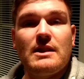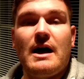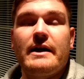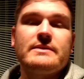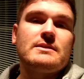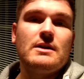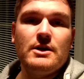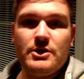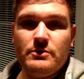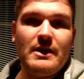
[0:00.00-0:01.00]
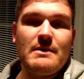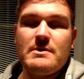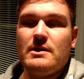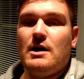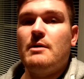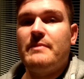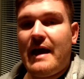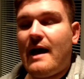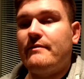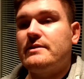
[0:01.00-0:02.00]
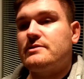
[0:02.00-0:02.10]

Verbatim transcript: lines, you name it, um, they have it.